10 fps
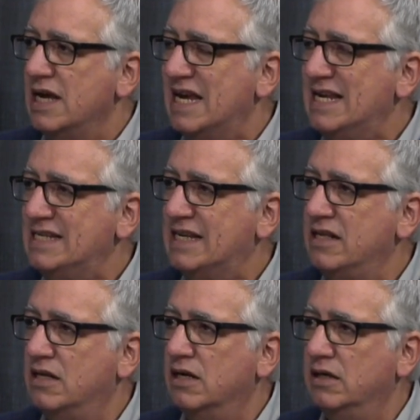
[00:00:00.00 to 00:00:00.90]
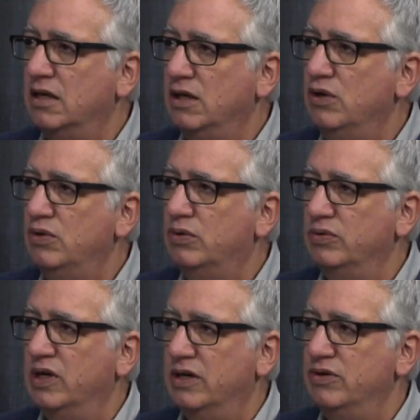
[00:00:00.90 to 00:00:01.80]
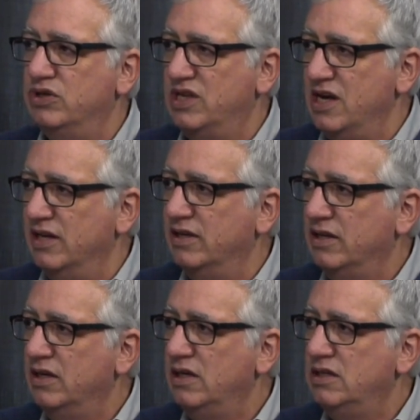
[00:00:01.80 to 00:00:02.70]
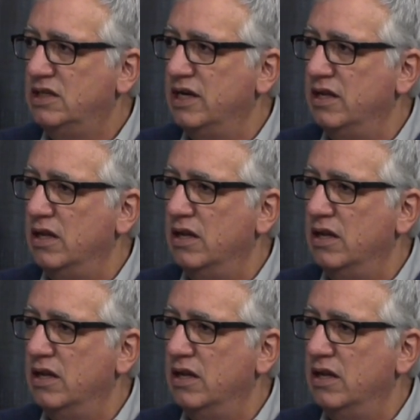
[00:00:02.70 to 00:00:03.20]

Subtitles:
And he said, Doug, you don't understand. He said,